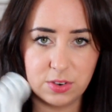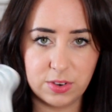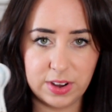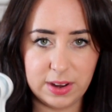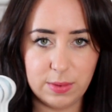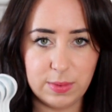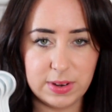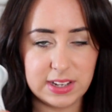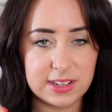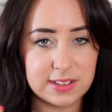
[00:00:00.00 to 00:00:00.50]

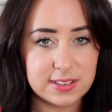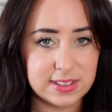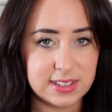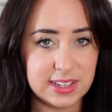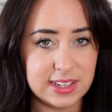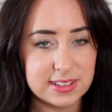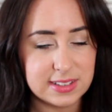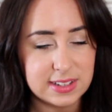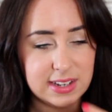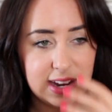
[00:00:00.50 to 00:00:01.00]
great when you're
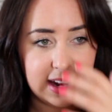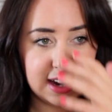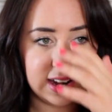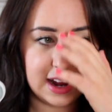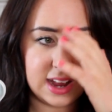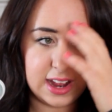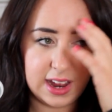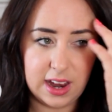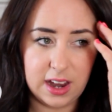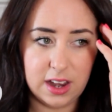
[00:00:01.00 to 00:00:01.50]
seasoning
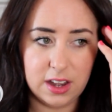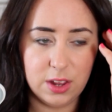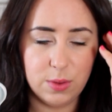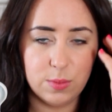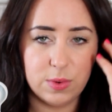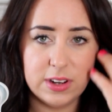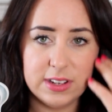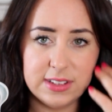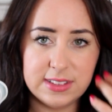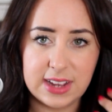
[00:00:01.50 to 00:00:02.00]
and you
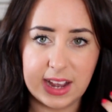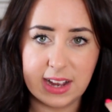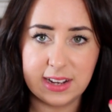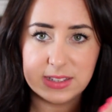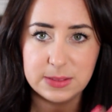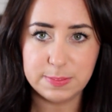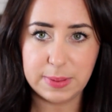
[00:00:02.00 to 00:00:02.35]
wanting to add